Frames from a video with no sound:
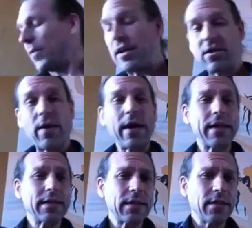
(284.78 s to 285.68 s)
it's quite
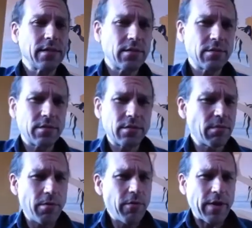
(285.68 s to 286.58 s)
easy to
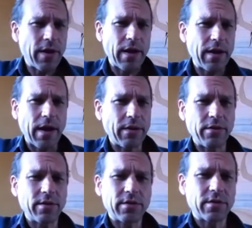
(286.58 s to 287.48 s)
remove it and
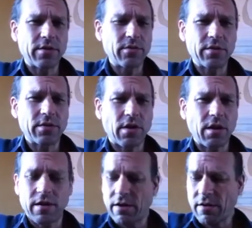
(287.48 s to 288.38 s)
to
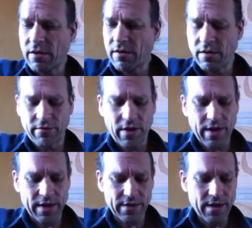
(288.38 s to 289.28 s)
install it. It's
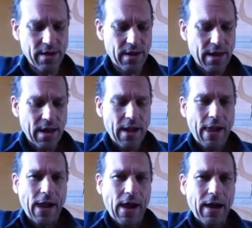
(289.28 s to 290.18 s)
very easy.
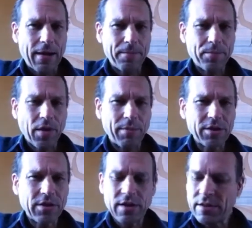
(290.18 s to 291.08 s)
I'm
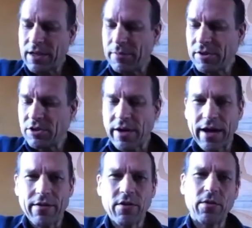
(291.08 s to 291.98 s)
just going to
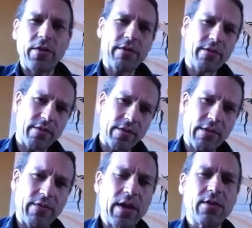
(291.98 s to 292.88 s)
demonstrate. So
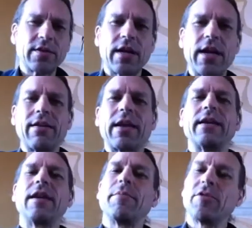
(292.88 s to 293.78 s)
this video is kind of like
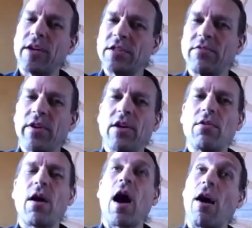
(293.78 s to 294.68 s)
a demonstration
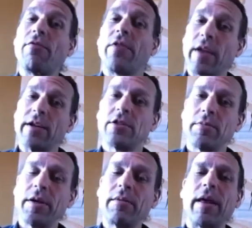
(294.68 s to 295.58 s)
video of the
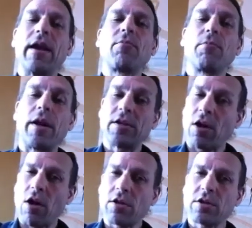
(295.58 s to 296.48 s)
instrument, but it's
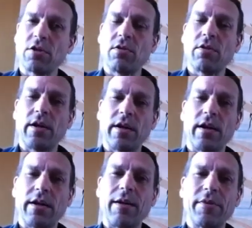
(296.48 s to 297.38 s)
also
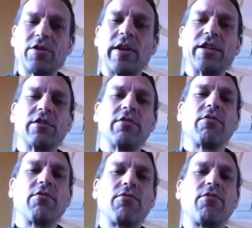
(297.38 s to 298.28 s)
a
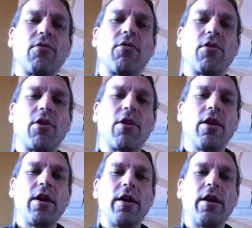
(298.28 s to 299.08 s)
demonstration for